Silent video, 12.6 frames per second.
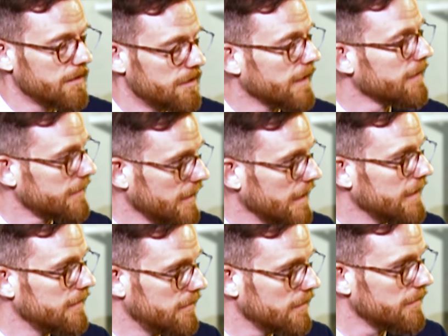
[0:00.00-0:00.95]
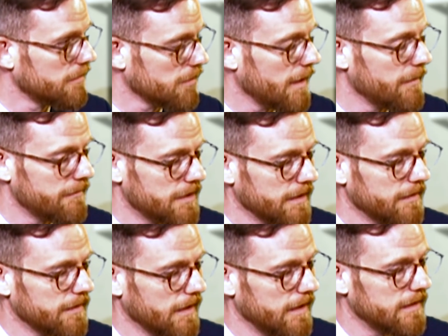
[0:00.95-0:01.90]
the genocide, the crime of
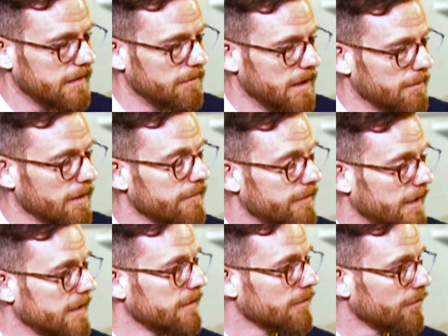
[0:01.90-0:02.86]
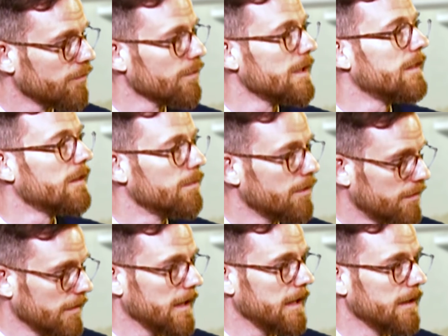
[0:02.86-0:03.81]
genocide in Myanmar, finding there's reasonable
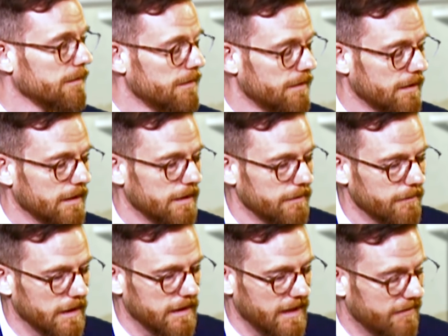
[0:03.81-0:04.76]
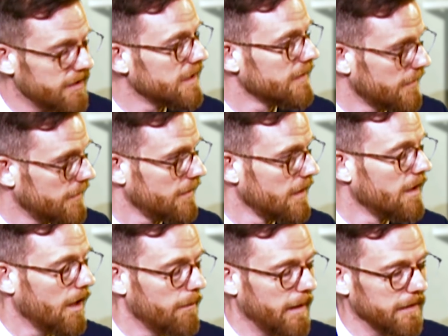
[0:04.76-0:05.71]
grounds um, and evidence
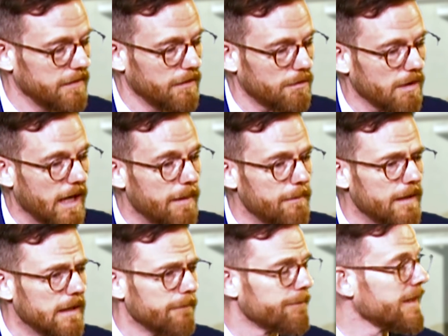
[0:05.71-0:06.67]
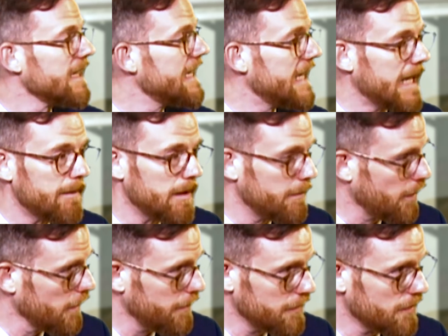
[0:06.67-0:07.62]
about this crime, naming
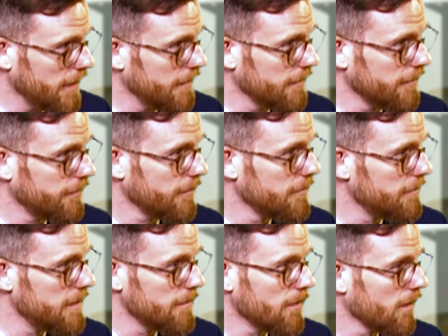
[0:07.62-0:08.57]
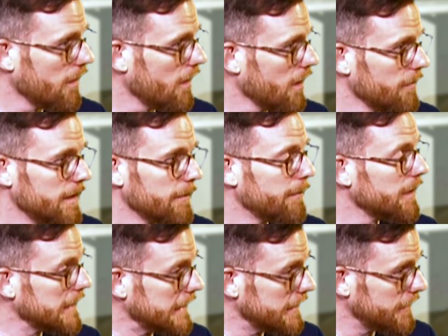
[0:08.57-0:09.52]
perpetrators from the Myanmar army and
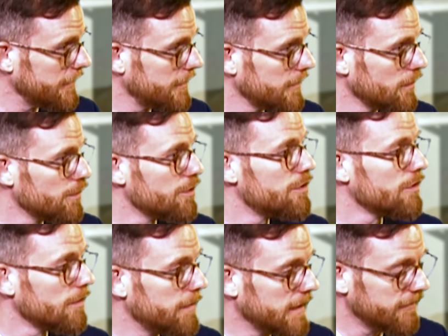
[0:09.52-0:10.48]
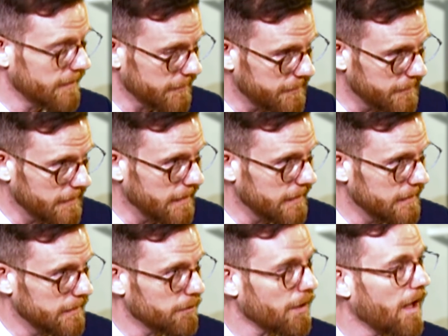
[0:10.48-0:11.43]
police who should be investigated
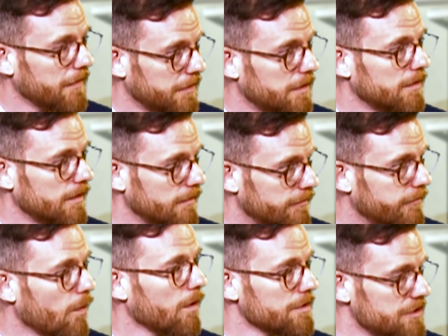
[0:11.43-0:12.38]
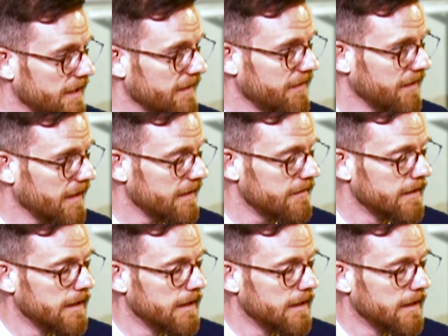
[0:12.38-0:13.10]
and prosecuted for genocide.